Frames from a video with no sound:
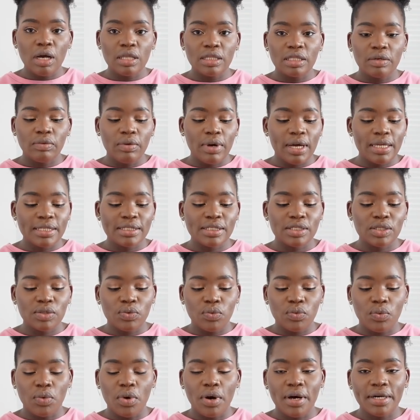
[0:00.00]
on the ones you
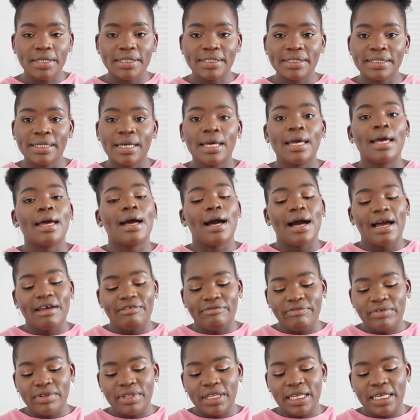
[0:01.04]
want, I
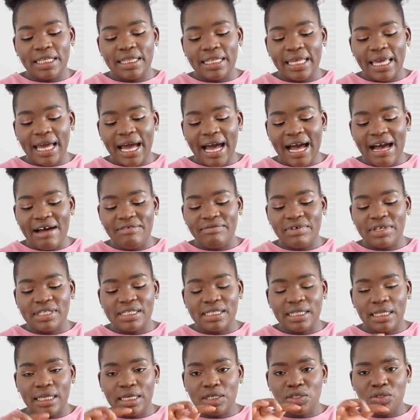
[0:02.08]
feel like they have a
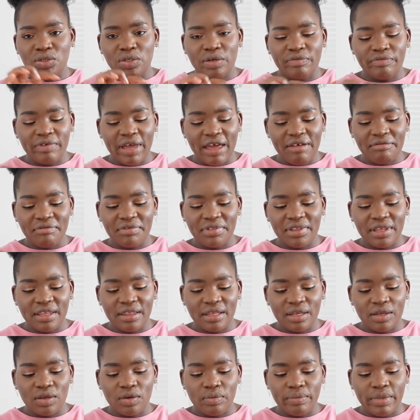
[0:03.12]
selection of everything
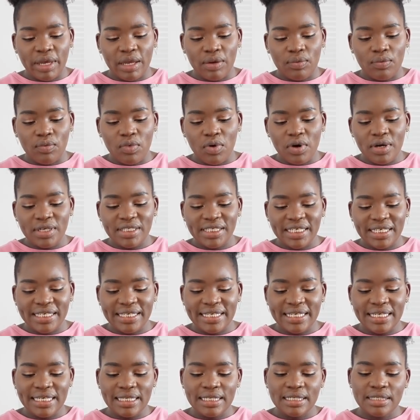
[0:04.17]
that you might want
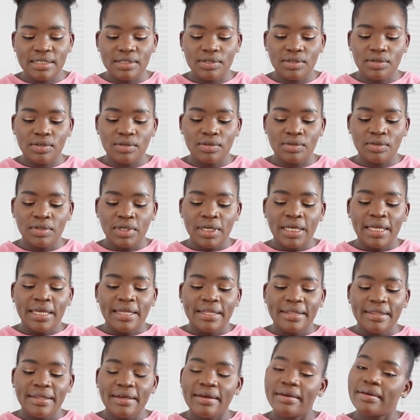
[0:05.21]
and need. So
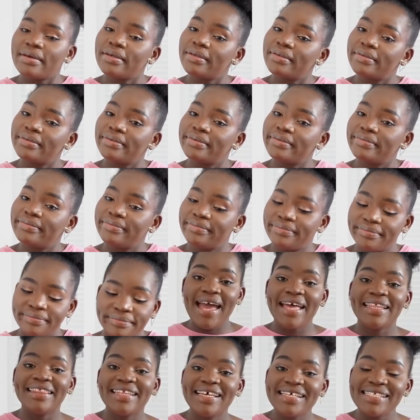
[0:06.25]
there.
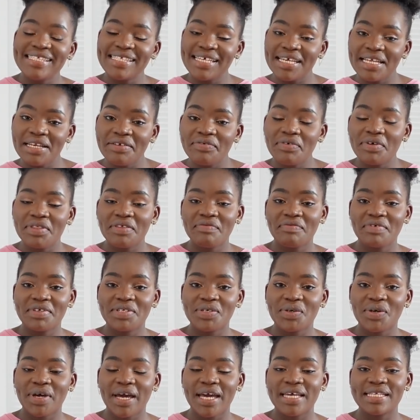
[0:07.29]
And that's it for the
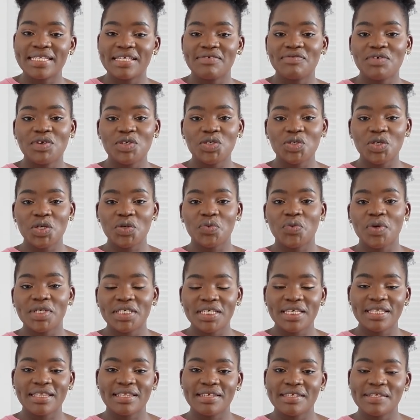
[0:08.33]
video, guys. If you enjoyed
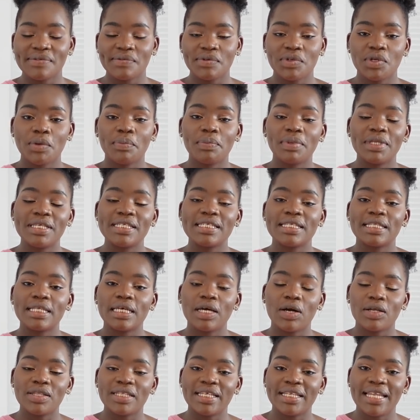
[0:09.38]
watching this video, please
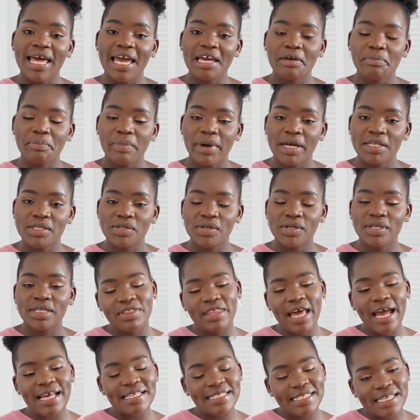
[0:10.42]
click on the like button.
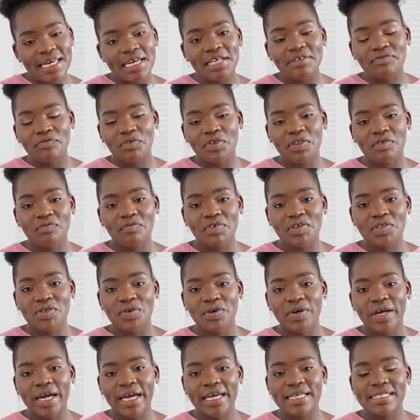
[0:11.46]
That's it for the
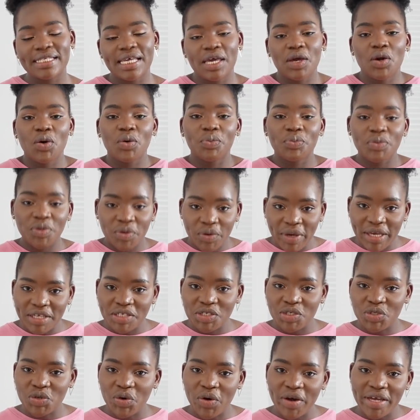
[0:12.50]
video, guys. I hope you
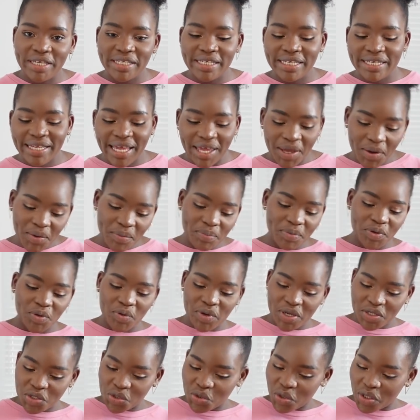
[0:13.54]
enjoyed it. I hope you
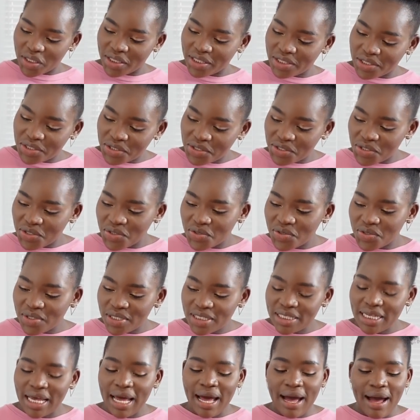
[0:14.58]
enjoyed the
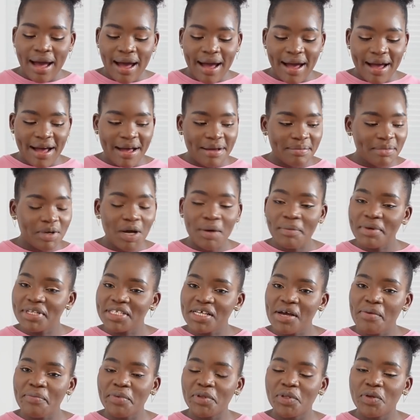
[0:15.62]
shoes. Comment
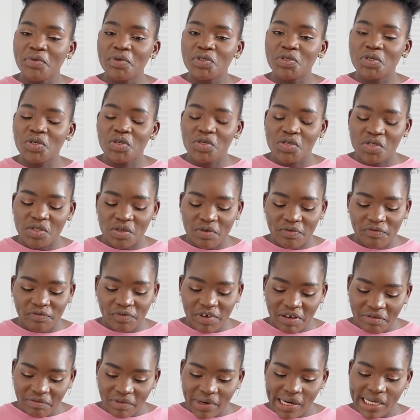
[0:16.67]
down below which one is your
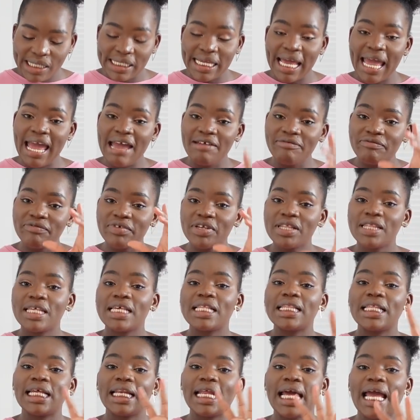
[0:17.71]
favorite.
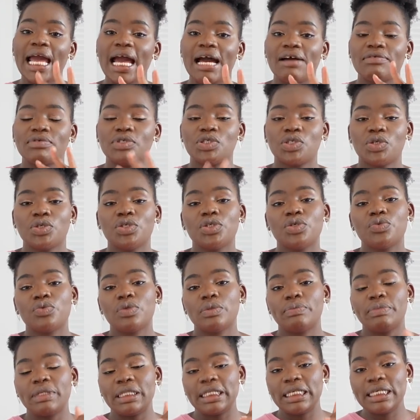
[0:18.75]
Everything that I have shown you
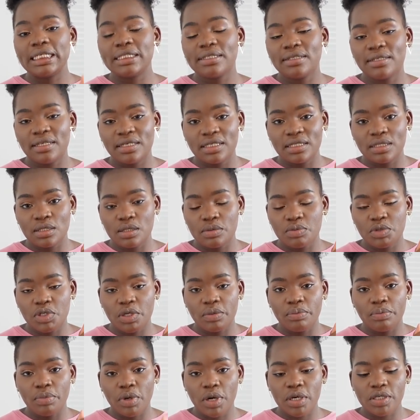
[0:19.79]
will be linked in the
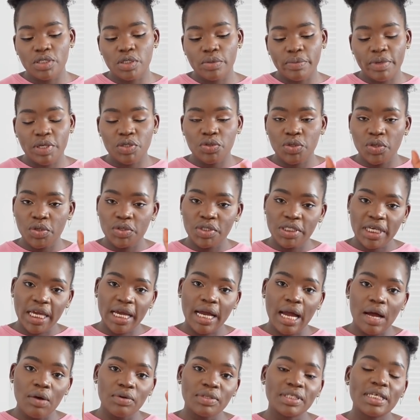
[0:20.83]
description box, so make sure you
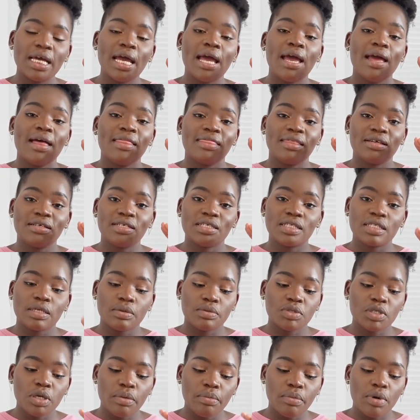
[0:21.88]
check out the
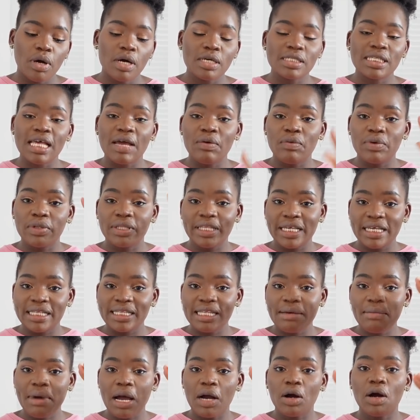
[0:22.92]
description box. I will link
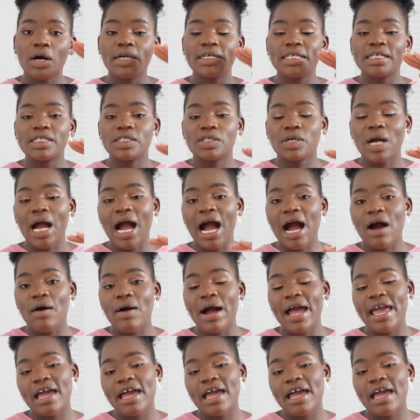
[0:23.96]
them according to how I